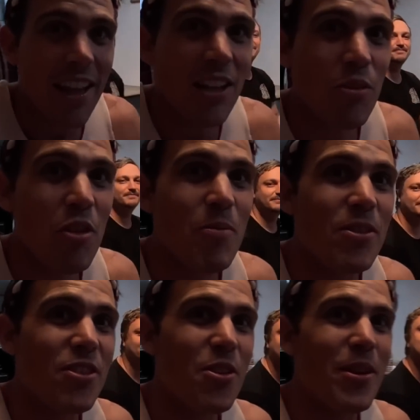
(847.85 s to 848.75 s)
that's what we've
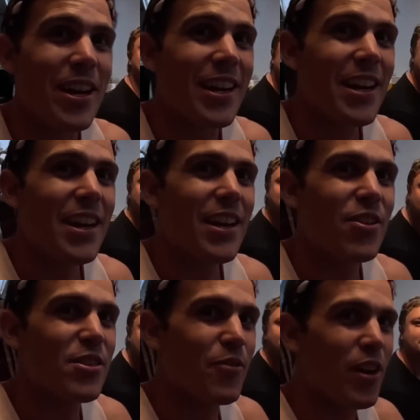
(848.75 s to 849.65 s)
been doing. Yeah.
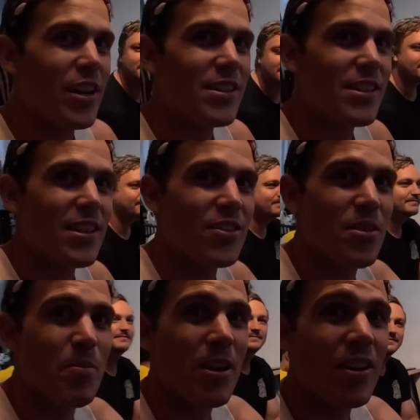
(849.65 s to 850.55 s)
Here's the friends. Here's
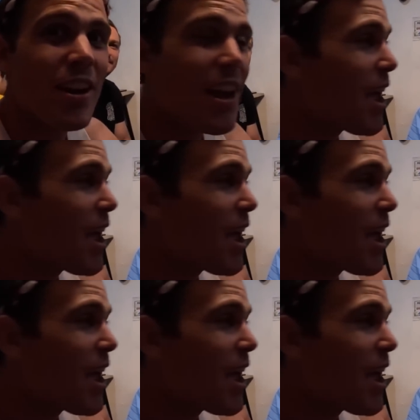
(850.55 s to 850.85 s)
the beer.